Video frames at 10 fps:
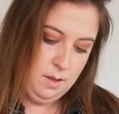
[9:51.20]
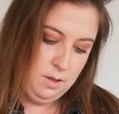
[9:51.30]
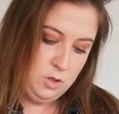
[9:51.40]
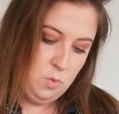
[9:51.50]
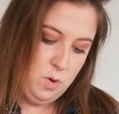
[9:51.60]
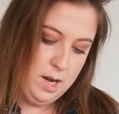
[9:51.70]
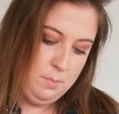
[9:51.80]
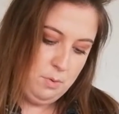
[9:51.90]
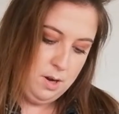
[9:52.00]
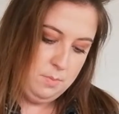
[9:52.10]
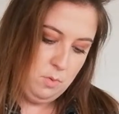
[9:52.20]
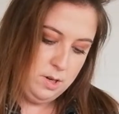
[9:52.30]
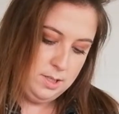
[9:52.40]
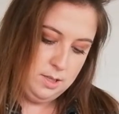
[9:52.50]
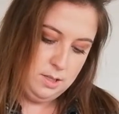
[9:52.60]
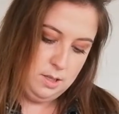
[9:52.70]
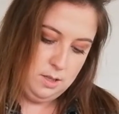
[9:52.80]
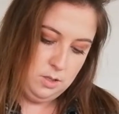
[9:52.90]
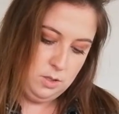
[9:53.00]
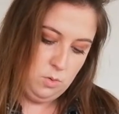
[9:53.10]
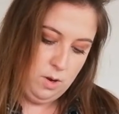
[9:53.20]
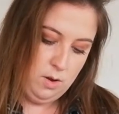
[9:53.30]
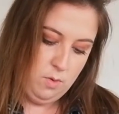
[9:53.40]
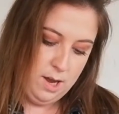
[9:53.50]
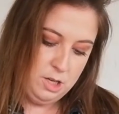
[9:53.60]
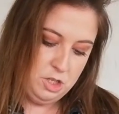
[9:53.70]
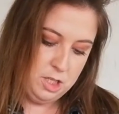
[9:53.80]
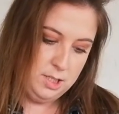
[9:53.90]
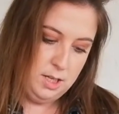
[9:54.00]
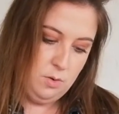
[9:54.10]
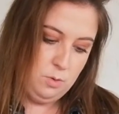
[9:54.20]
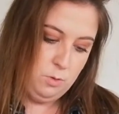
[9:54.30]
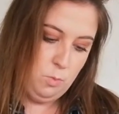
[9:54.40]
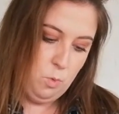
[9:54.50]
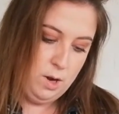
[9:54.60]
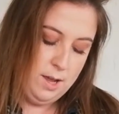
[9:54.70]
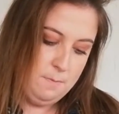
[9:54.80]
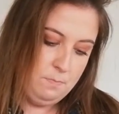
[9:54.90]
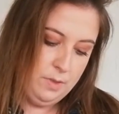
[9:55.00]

So when I pre-moistened the soil, I just did it with water,